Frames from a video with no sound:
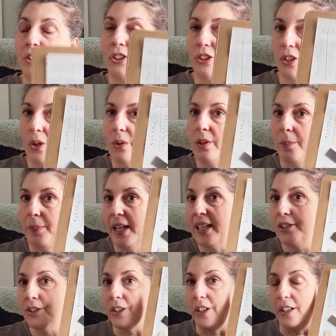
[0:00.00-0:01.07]
showed a
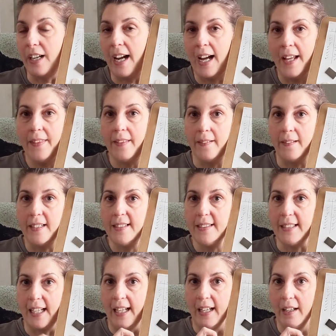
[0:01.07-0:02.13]
picture on the
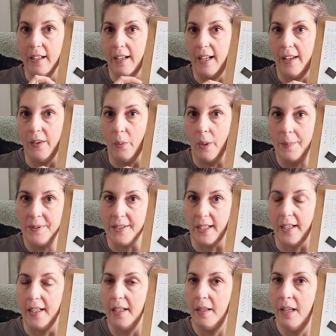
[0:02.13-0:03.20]
listing on the website